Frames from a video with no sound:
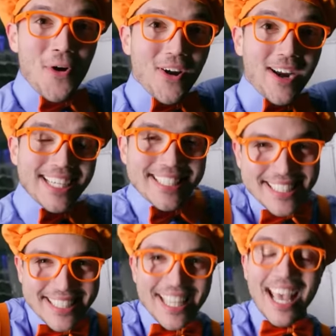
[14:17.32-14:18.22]
4.
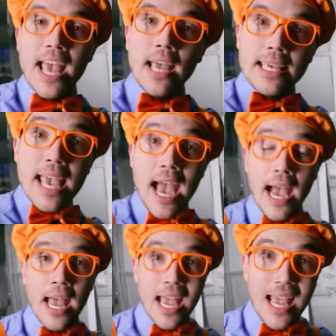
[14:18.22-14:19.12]
Yeah,
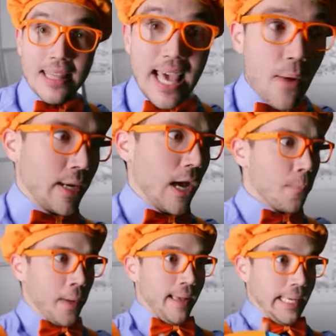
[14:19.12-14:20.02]
and that would help
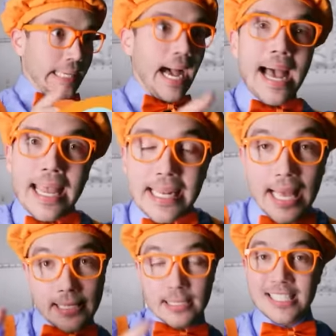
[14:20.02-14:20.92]
guide
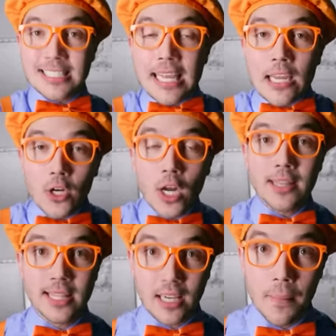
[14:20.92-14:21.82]
and steer
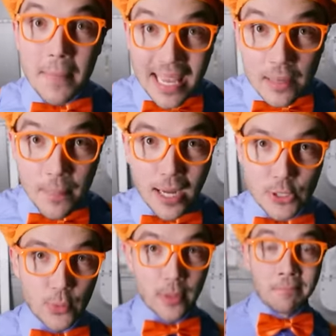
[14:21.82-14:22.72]
the command
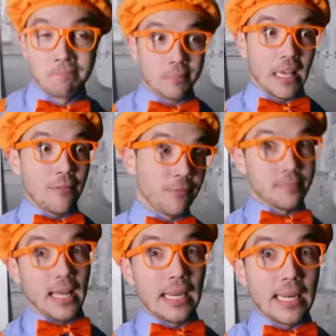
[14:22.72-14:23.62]
module. If
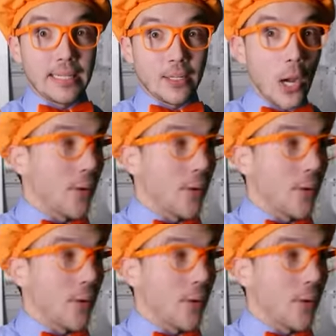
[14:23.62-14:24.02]
they needed to go